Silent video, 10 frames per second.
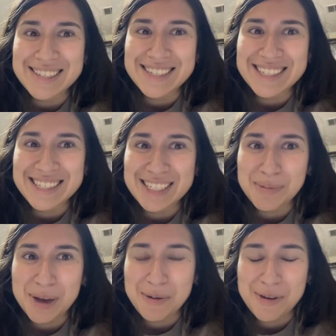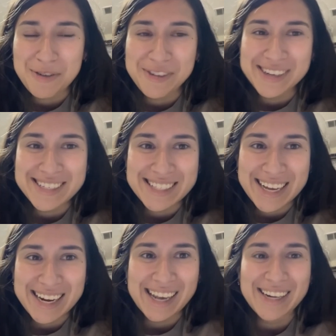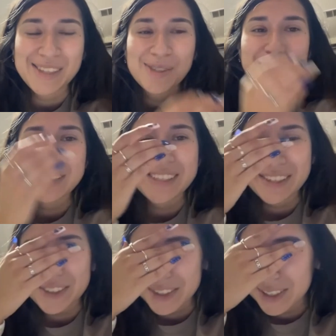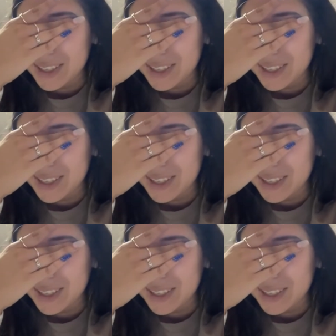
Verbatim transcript: didn't take my ibuprofen because I had ate a little bit later.